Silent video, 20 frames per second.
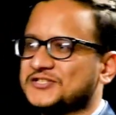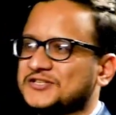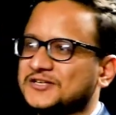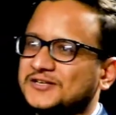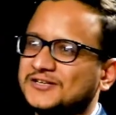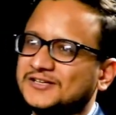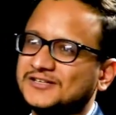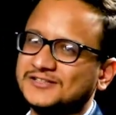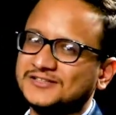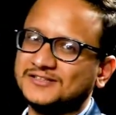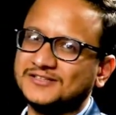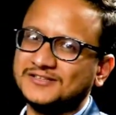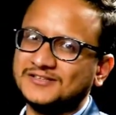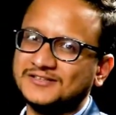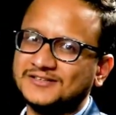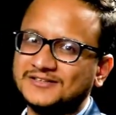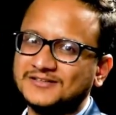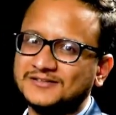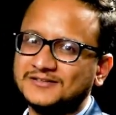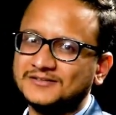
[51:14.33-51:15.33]

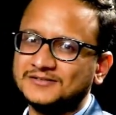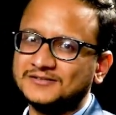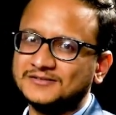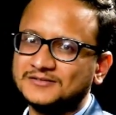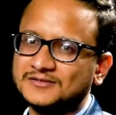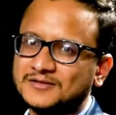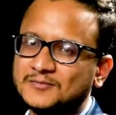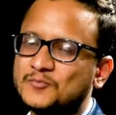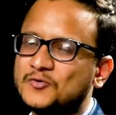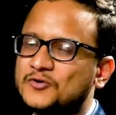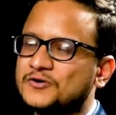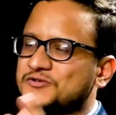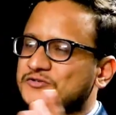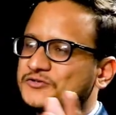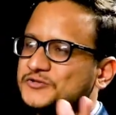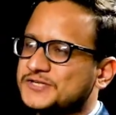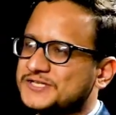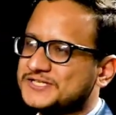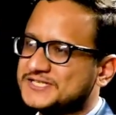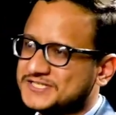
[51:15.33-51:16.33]
the more
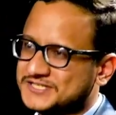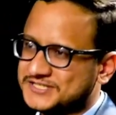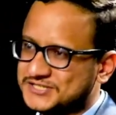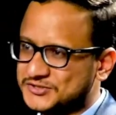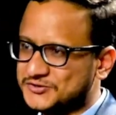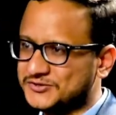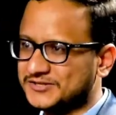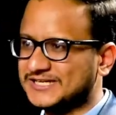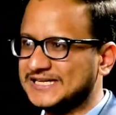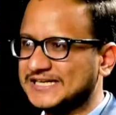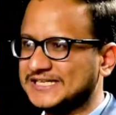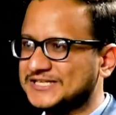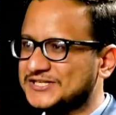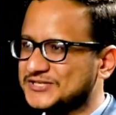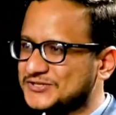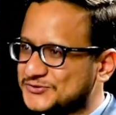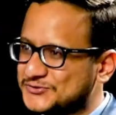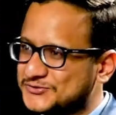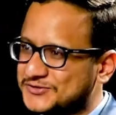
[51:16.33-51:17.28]
jurisdiction you get into